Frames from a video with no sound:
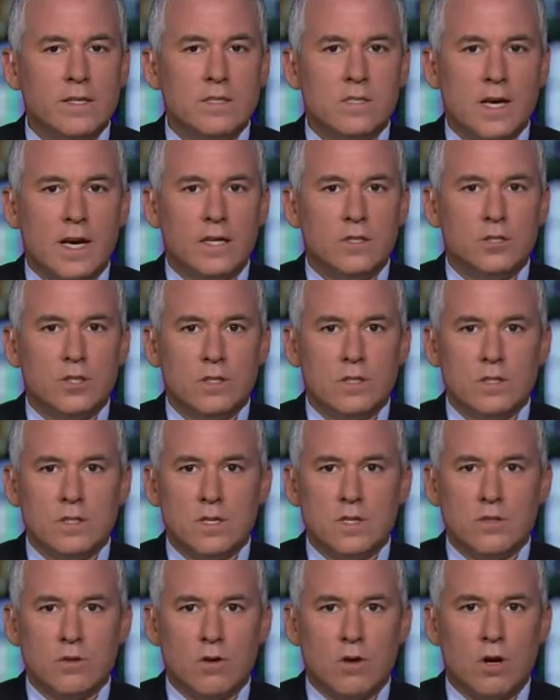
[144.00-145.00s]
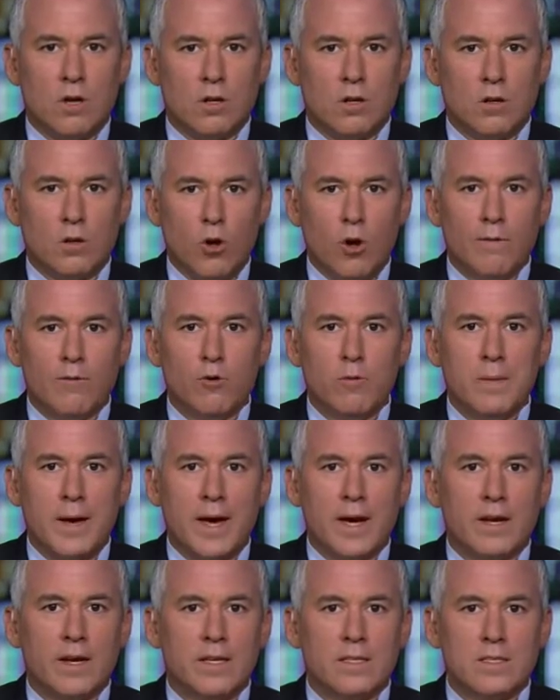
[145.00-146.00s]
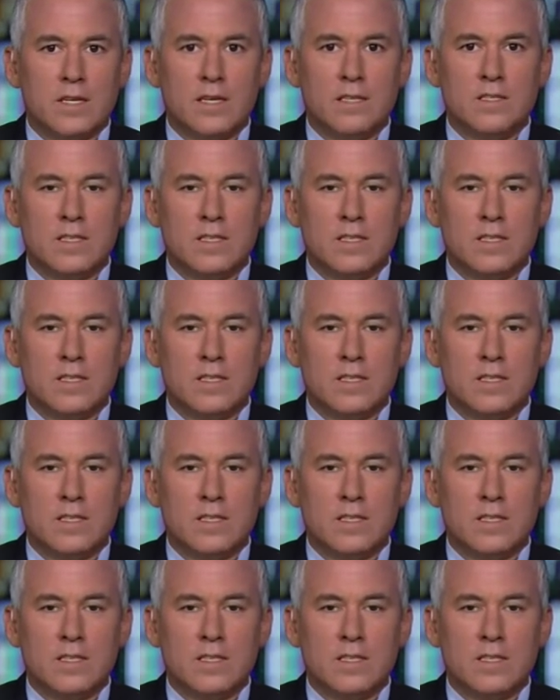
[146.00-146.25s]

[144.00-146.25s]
sanctions. These are called global Magnitsky